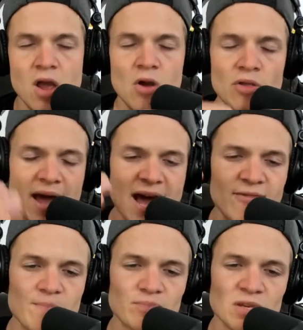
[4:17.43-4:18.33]
They have
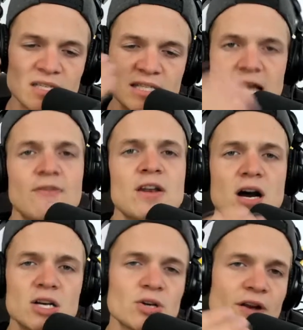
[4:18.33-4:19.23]

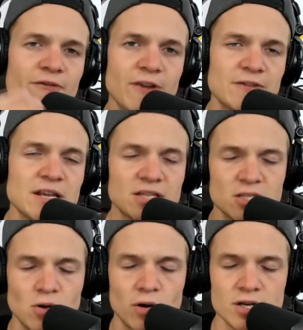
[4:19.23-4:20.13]
750. This is
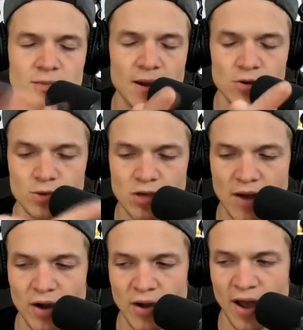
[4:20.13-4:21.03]
according to my Uber
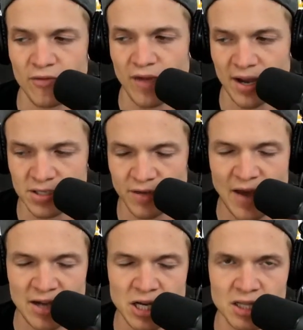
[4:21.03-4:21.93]
driver. I haven't actually
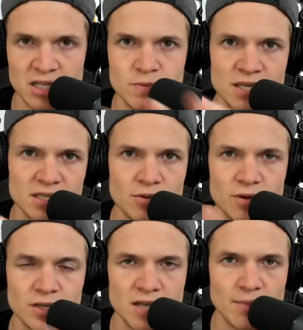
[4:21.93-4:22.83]
fact checked this, but he's in the
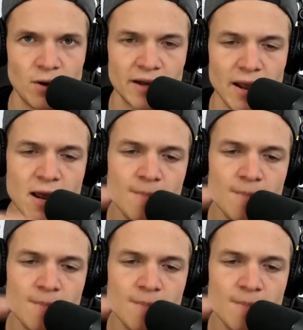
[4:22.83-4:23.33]
real estate market.